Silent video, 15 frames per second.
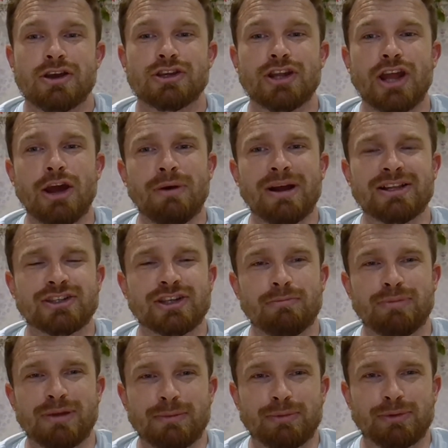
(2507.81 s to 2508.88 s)
You know, when
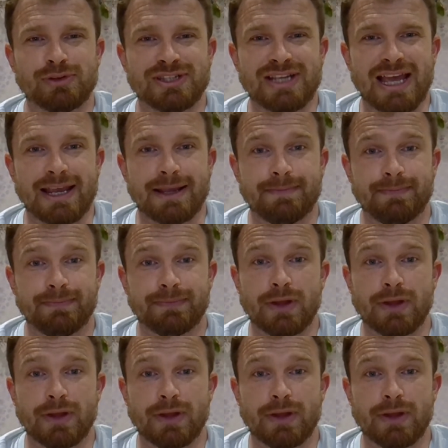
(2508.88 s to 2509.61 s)
some people say